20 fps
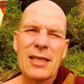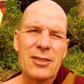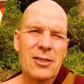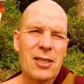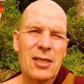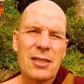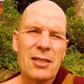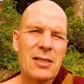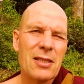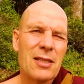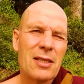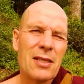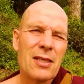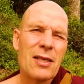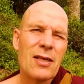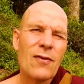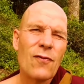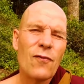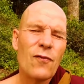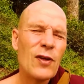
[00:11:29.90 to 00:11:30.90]
doesn't
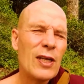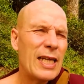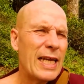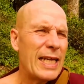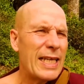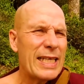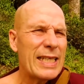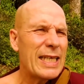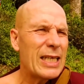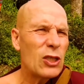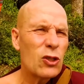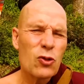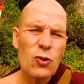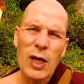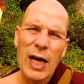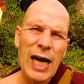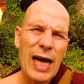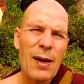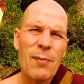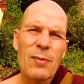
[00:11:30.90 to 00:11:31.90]
feel any need
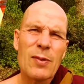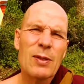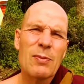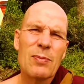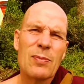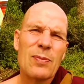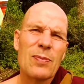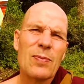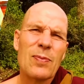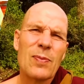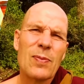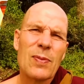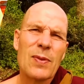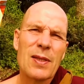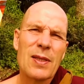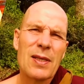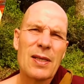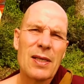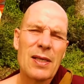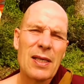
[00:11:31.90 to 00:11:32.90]
to harm them
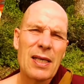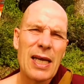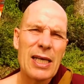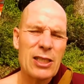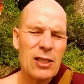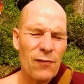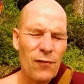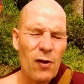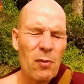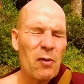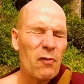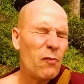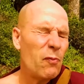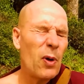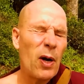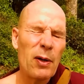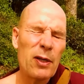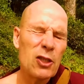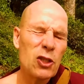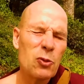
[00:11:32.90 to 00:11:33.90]
as a form
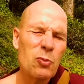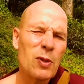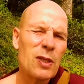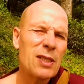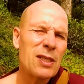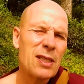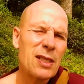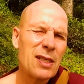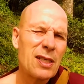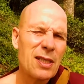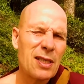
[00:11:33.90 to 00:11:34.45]
of punishment.